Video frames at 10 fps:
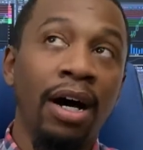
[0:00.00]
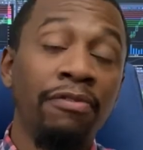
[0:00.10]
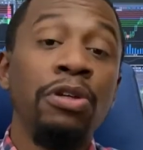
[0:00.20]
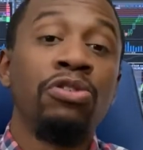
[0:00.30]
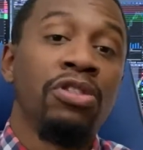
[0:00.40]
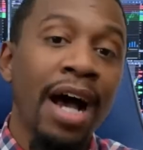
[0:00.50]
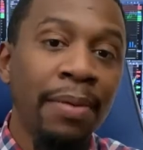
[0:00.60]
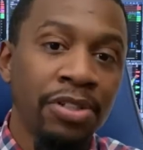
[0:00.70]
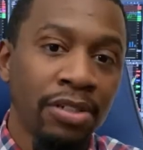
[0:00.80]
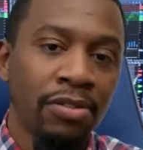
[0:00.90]
futures
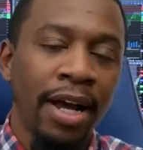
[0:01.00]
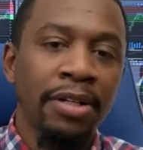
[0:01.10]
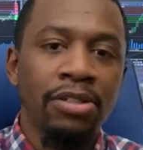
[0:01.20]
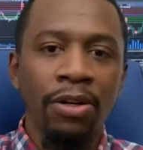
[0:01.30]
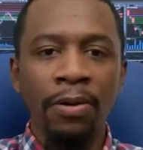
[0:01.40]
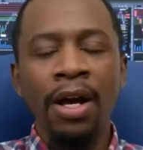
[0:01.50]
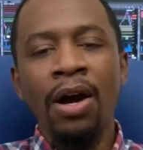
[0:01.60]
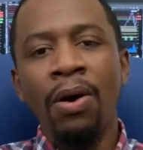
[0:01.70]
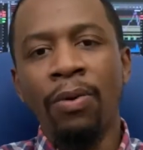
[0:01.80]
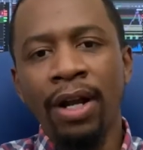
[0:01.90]
options, right? So
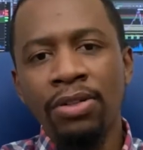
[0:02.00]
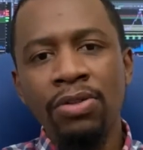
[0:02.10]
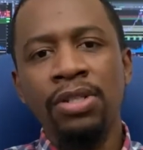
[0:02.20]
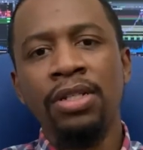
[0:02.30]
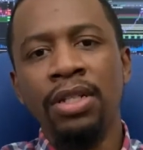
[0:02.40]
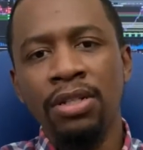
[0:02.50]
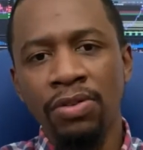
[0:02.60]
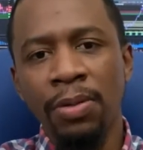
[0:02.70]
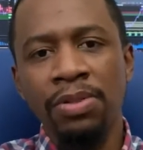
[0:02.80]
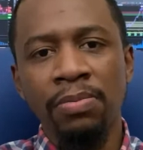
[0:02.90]
what I'll do is, in the
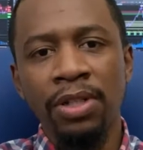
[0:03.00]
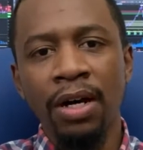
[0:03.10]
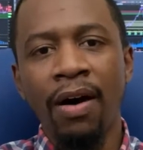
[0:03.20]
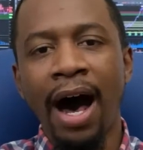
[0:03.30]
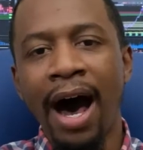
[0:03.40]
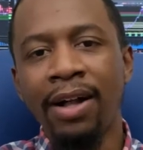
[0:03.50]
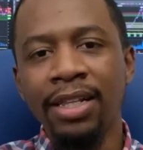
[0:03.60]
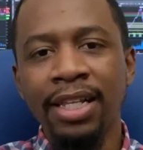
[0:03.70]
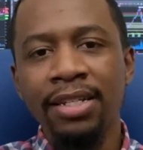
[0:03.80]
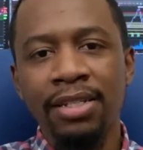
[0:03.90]
description below,
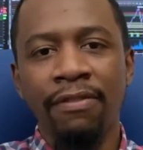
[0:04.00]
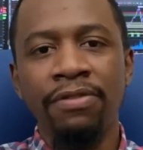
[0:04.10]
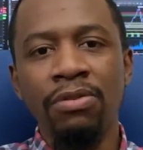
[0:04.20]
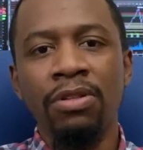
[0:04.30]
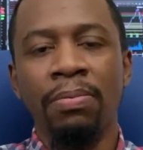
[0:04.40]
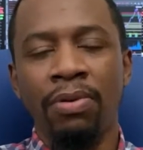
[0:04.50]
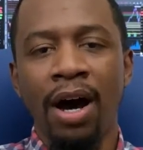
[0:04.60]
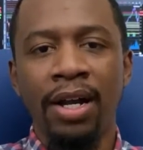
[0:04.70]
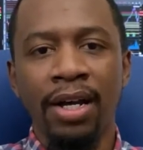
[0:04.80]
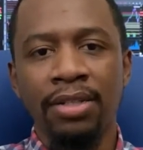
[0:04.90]
I'll list a few of the
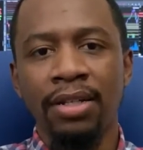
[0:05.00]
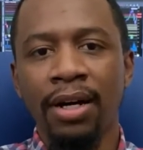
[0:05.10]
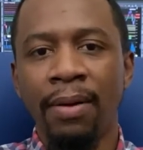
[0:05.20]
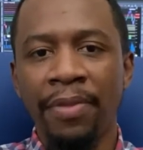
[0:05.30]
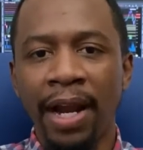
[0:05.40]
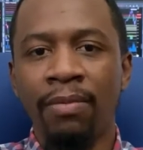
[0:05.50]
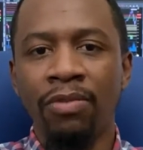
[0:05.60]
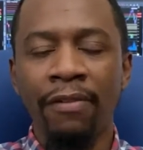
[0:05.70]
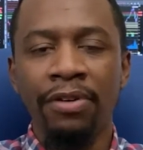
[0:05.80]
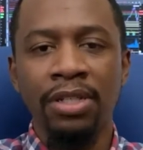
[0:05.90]
products that I'm
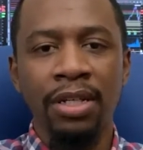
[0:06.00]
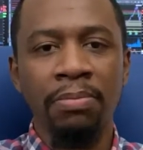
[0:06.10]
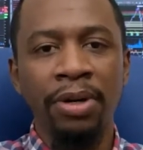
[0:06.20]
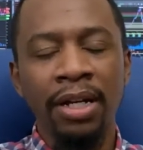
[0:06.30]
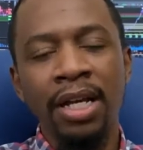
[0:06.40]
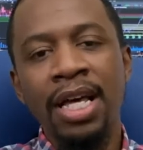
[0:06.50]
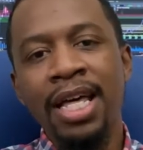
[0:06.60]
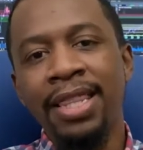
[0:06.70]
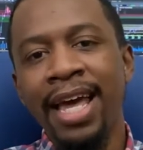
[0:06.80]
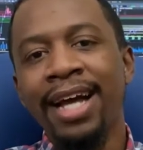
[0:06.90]
referencing, but
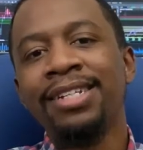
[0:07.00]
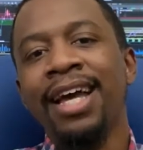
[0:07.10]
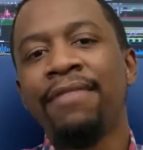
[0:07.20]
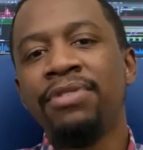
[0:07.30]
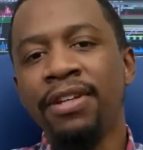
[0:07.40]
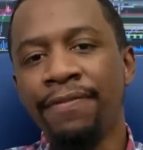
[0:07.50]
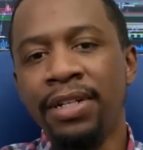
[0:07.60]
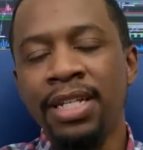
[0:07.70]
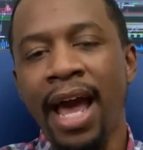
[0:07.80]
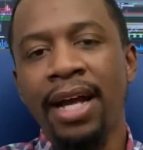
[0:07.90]
they actually have
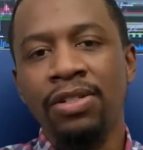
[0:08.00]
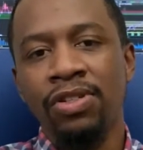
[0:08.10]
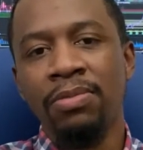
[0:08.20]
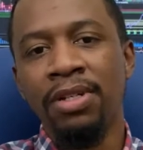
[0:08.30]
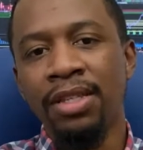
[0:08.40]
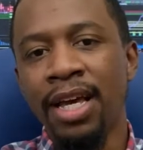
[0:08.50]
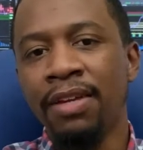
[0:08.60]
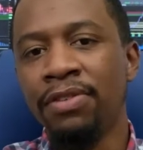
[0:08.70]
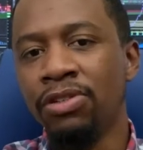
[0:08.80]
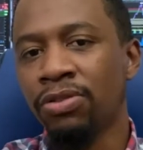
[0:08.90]
different tax treatment than
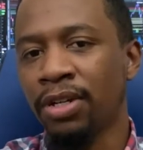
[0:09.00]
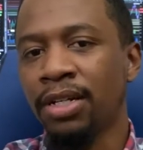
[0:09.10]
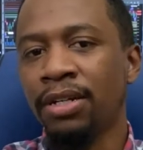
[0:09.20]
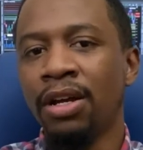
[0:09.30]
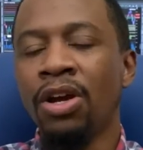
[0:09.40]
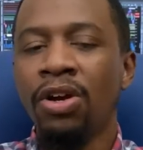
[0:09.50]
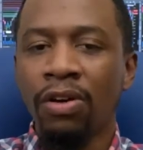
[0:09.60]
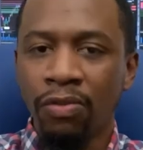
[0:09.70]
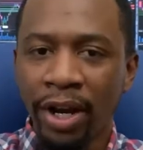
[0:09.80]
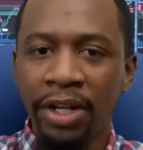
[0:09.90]
if you traded
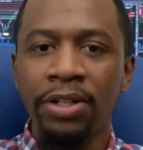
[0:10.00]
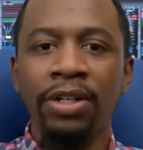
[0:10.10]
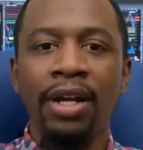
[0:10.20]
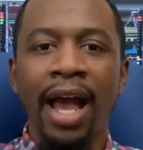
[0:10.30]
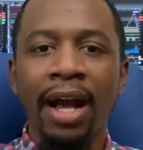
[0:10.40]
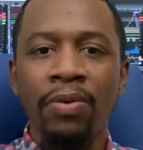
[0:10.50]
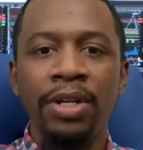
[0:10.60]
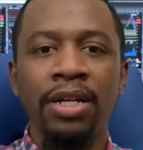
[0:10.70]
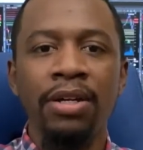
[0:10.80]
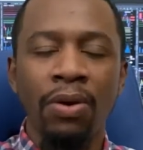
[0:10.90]
regular
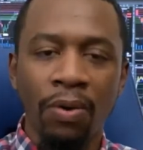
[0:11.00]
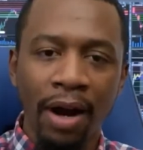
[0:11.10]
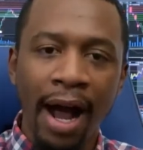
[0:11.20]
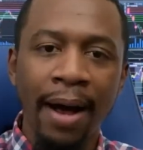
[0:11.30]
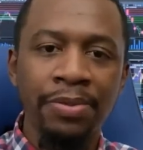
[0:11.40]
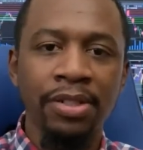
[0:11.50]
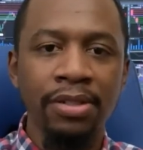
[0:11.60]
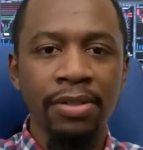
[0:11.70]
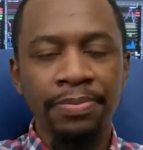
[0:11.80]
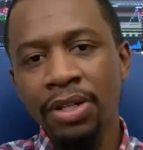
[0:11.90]
equity or options.